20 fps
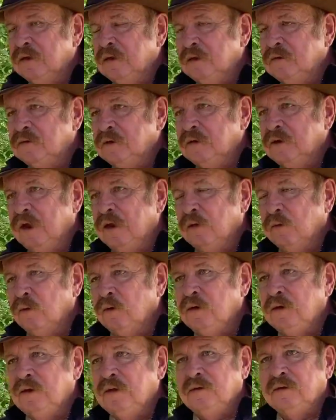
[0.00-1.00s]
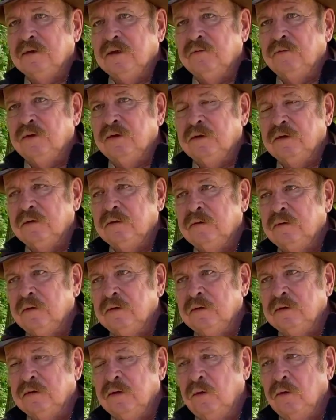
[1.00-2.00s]
as the Delaware Indians living in
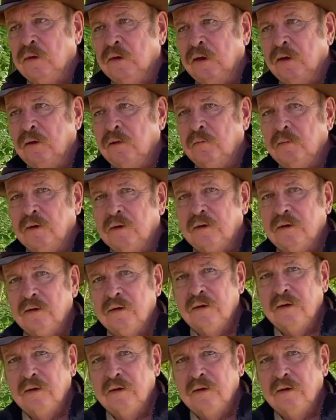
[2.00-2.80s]
Oklahoma.